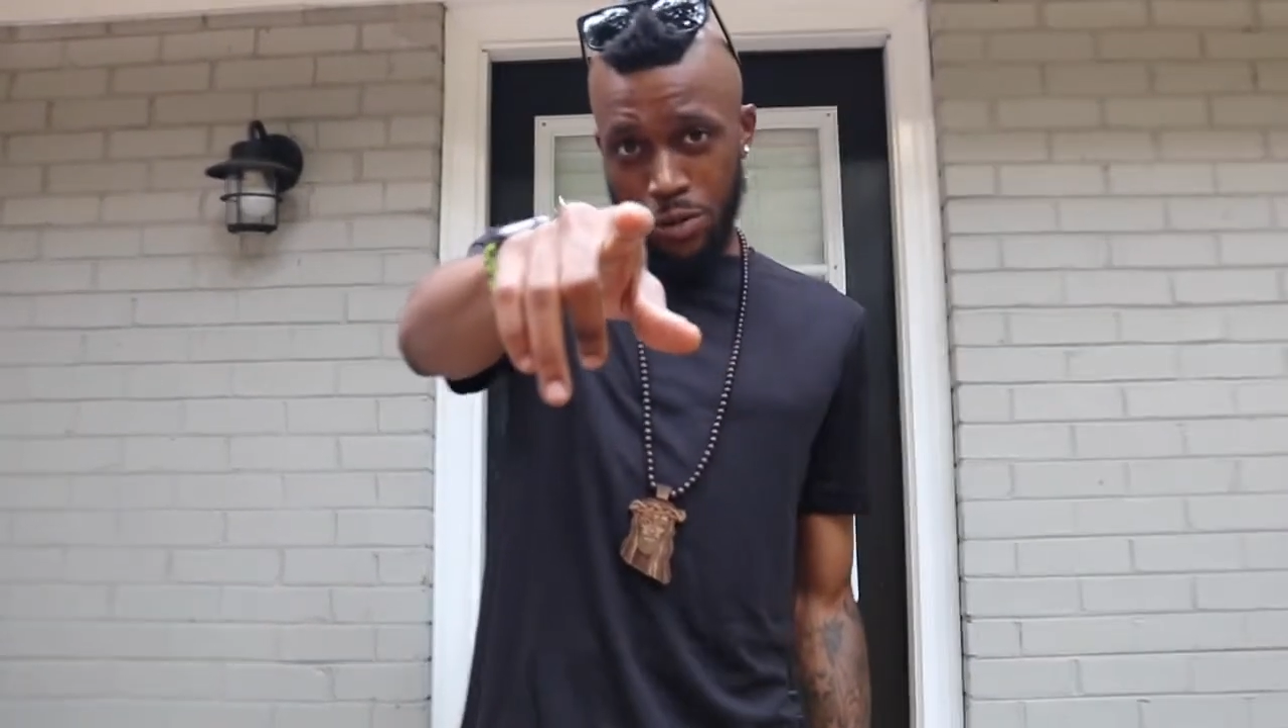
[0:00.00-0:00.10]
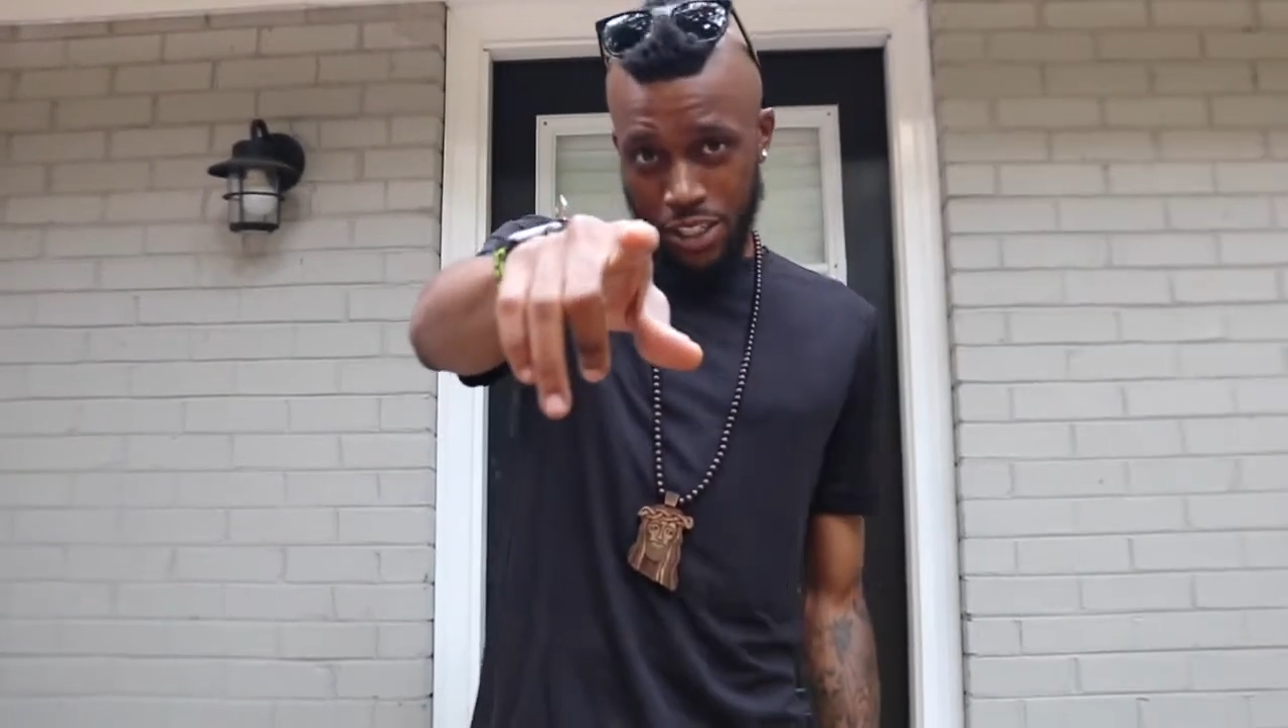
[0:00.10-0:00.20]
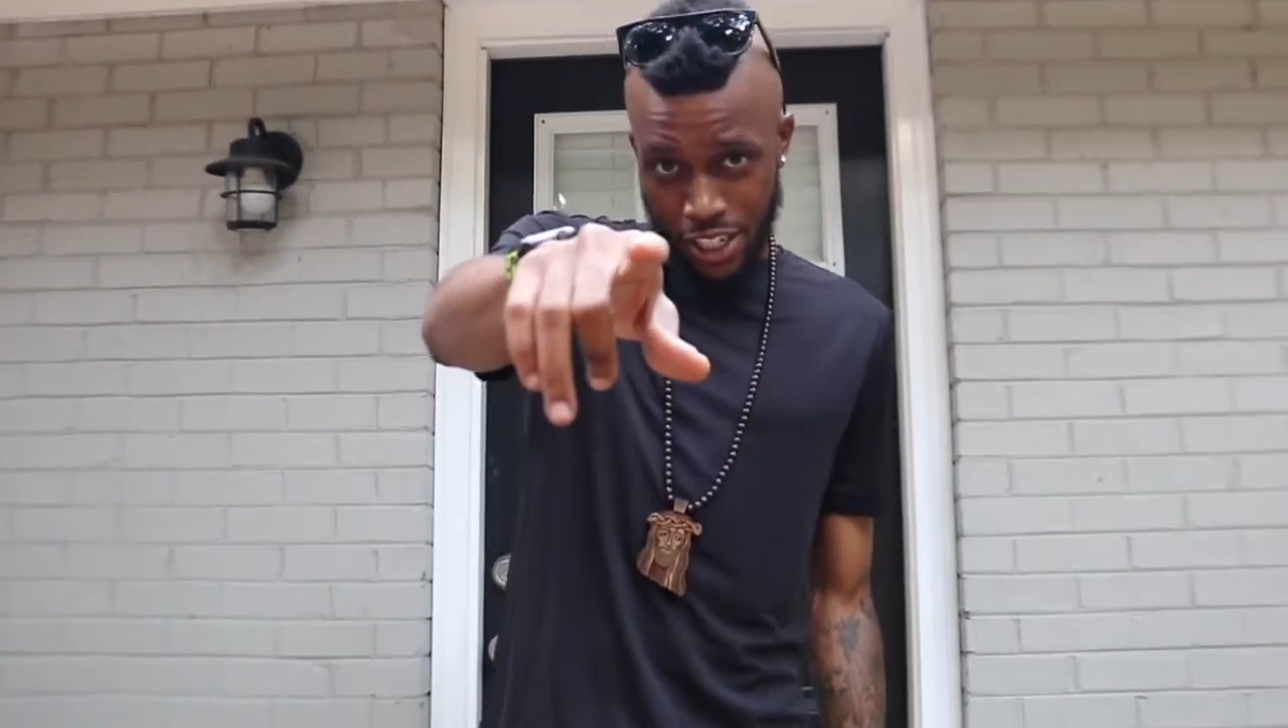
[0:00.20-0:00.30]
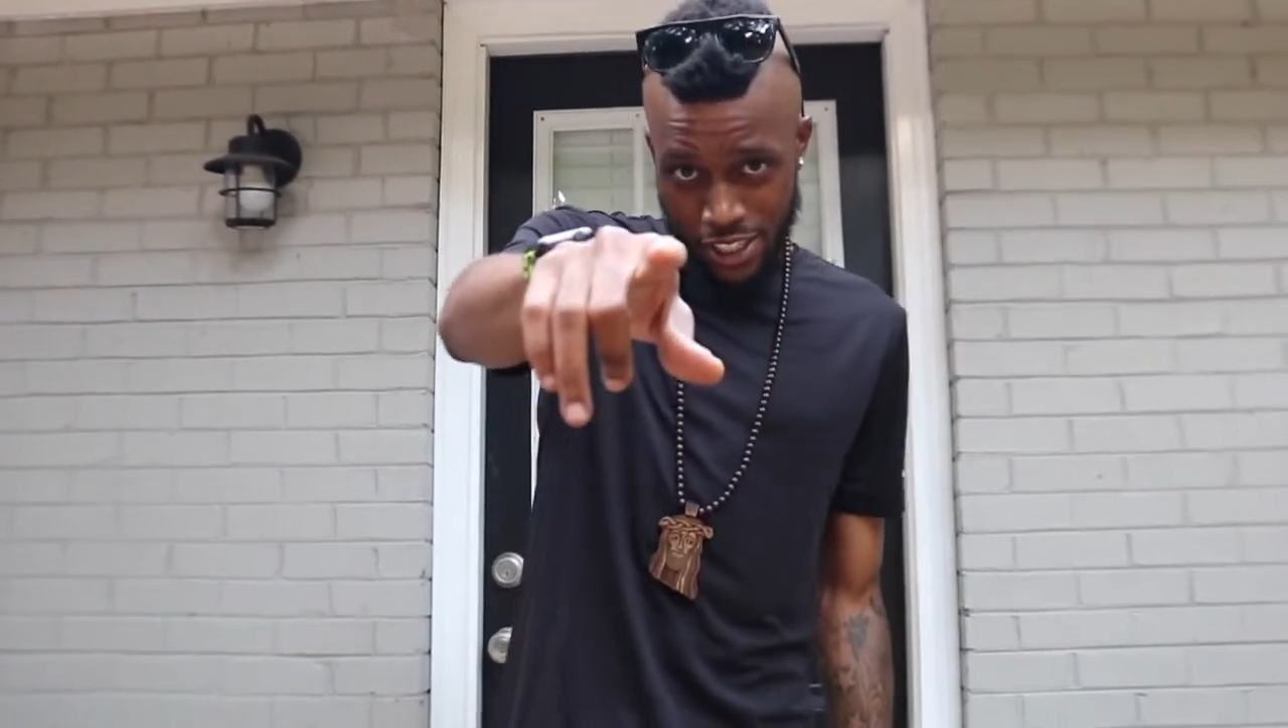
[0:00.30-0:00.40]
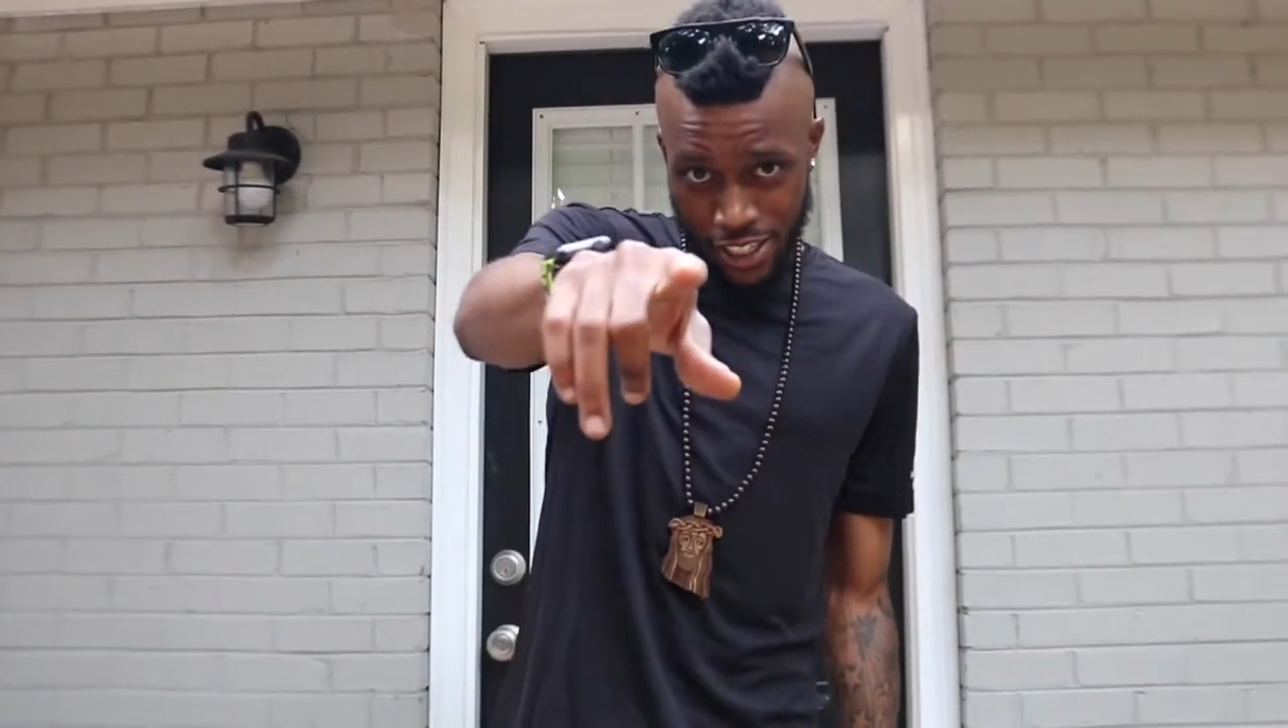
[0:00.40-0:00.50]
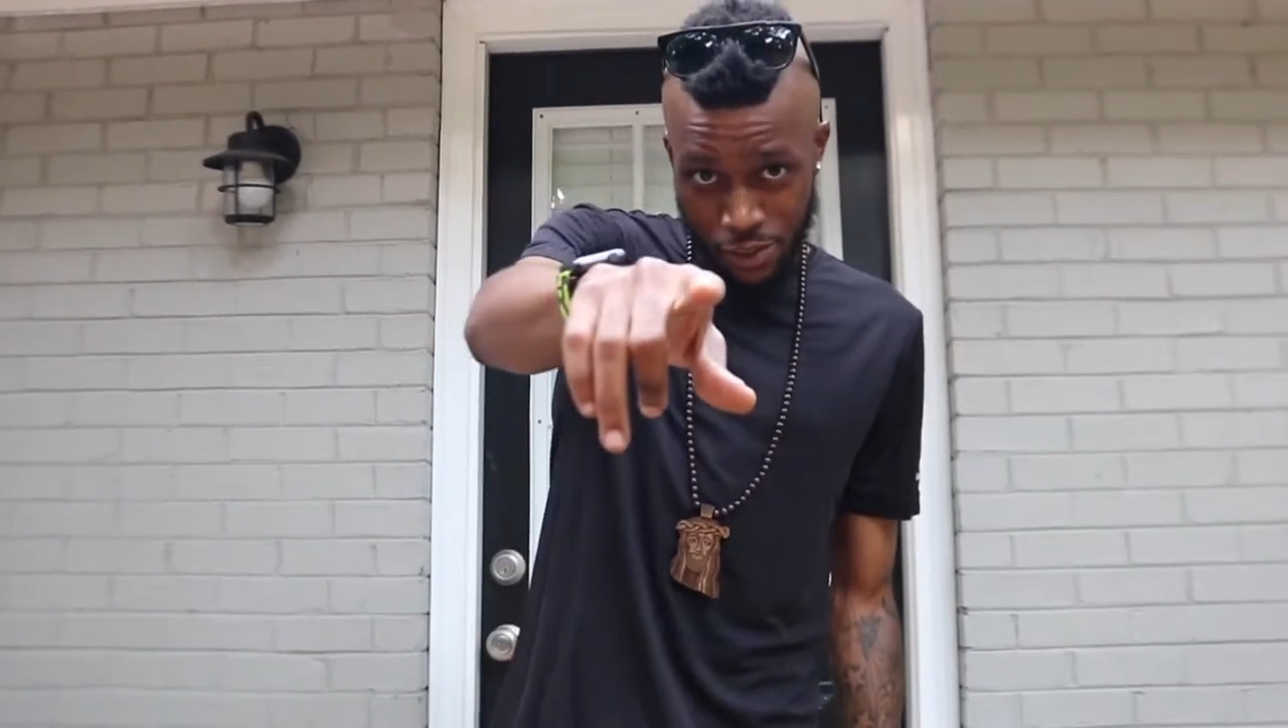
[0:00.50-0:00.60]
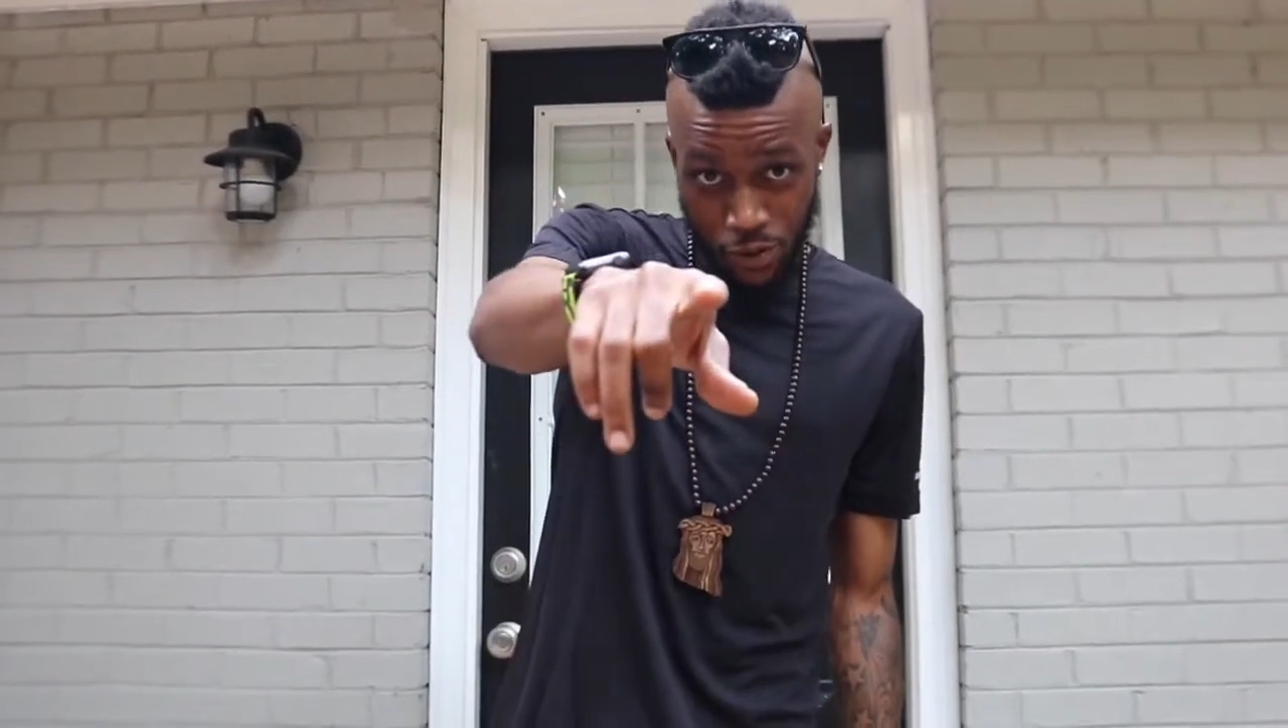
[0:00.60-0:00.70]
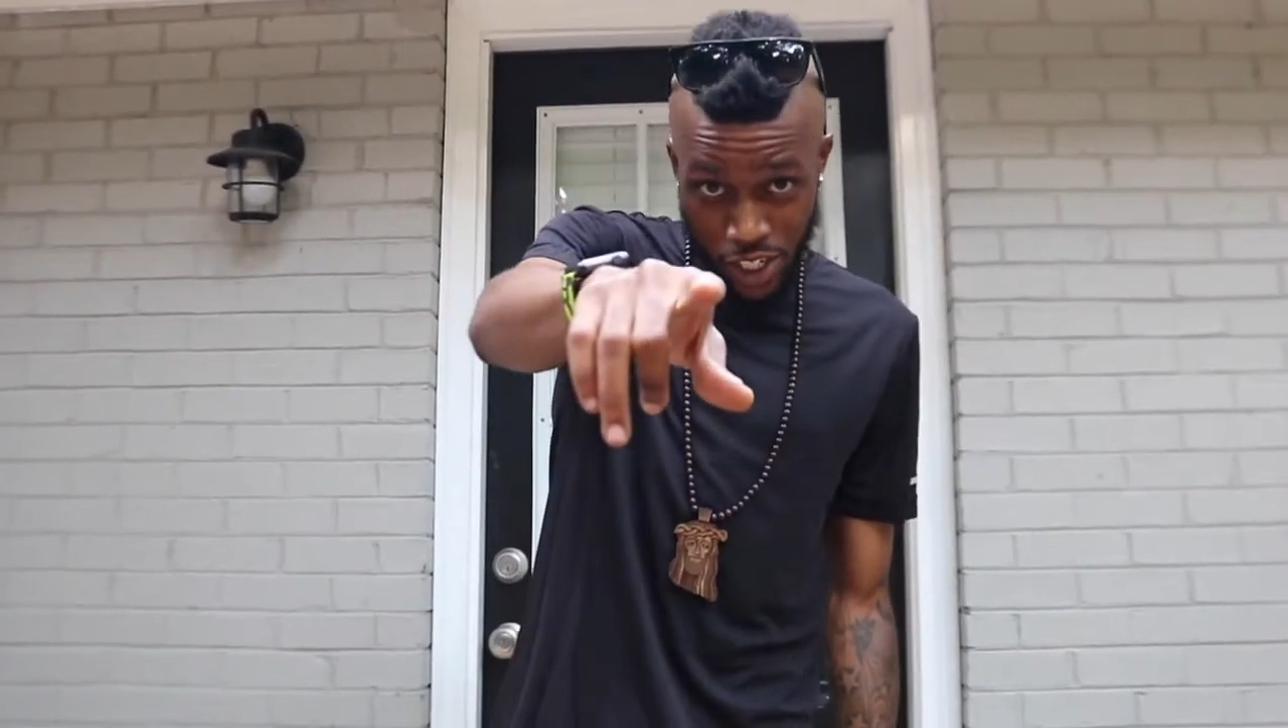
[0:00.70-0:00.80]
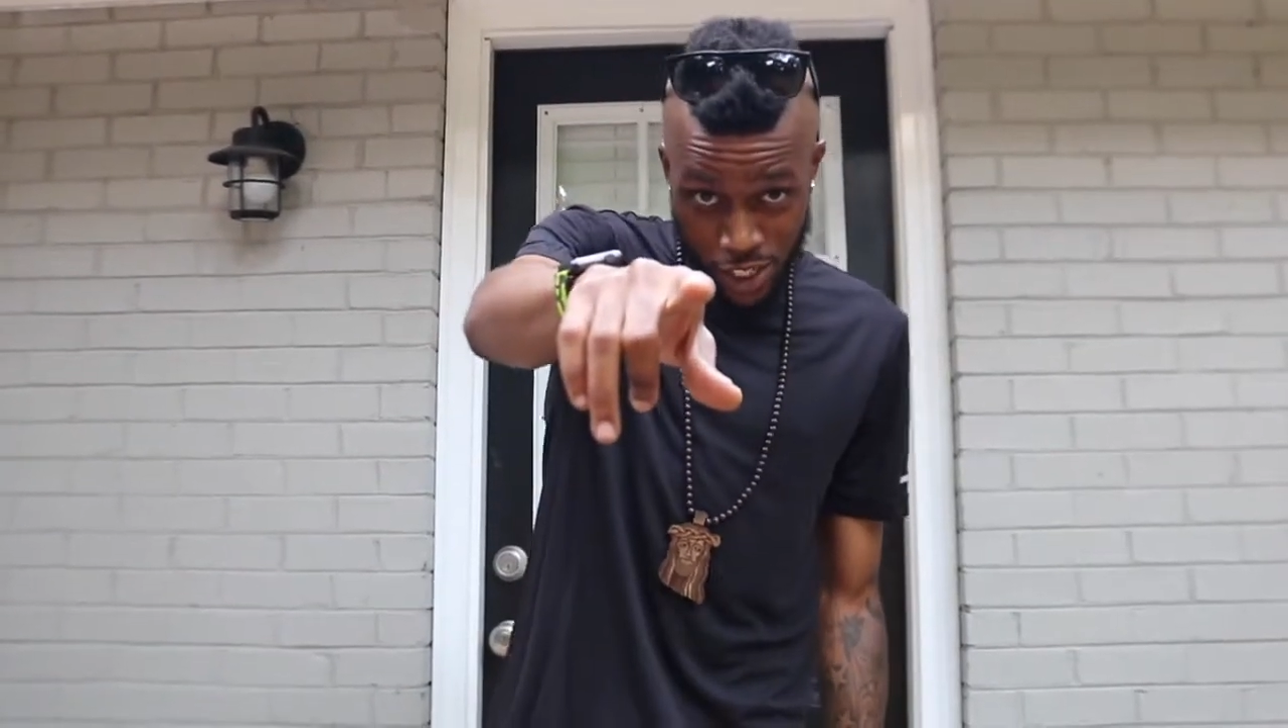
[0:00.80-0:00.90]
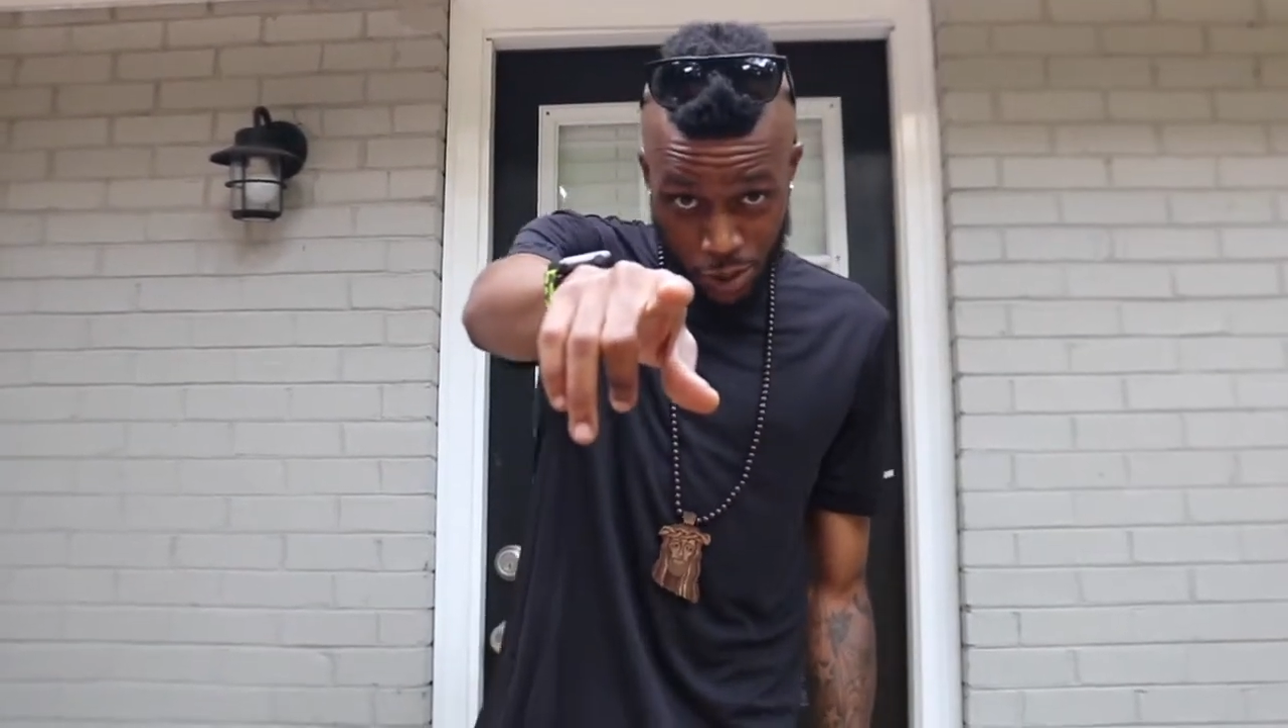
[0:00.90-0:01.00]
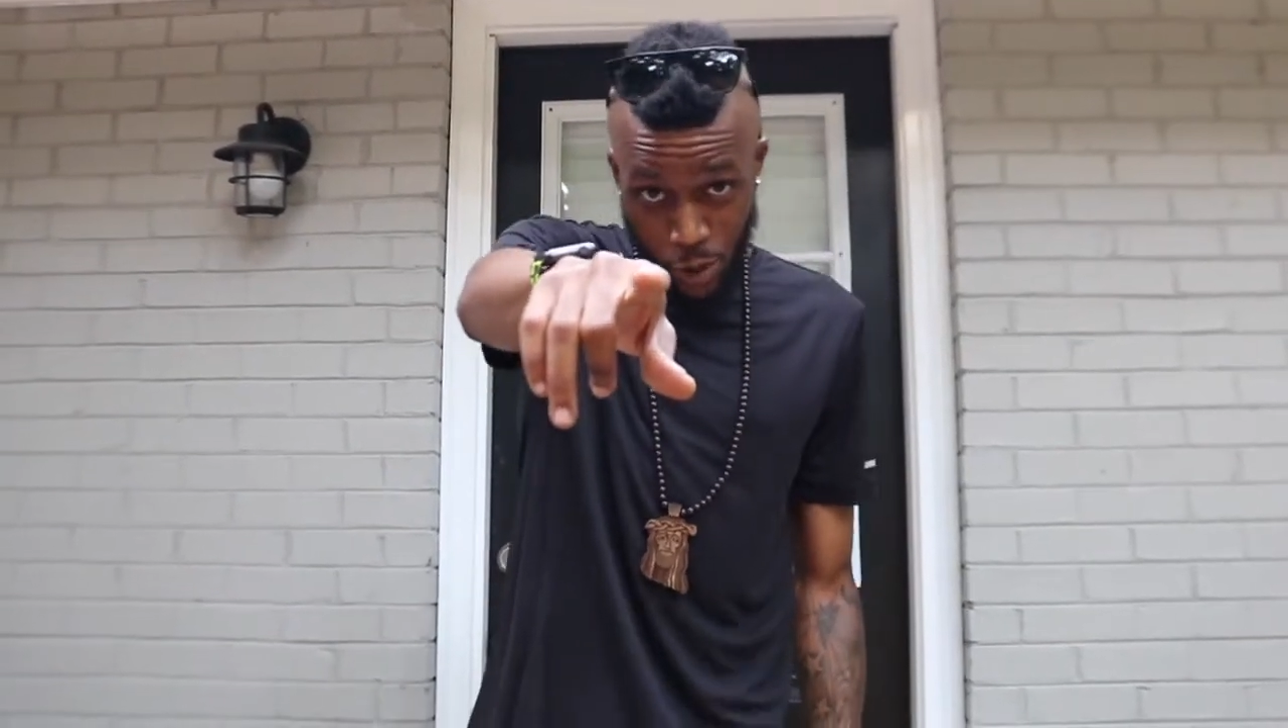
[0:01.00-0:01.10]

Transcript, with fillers: That six figure's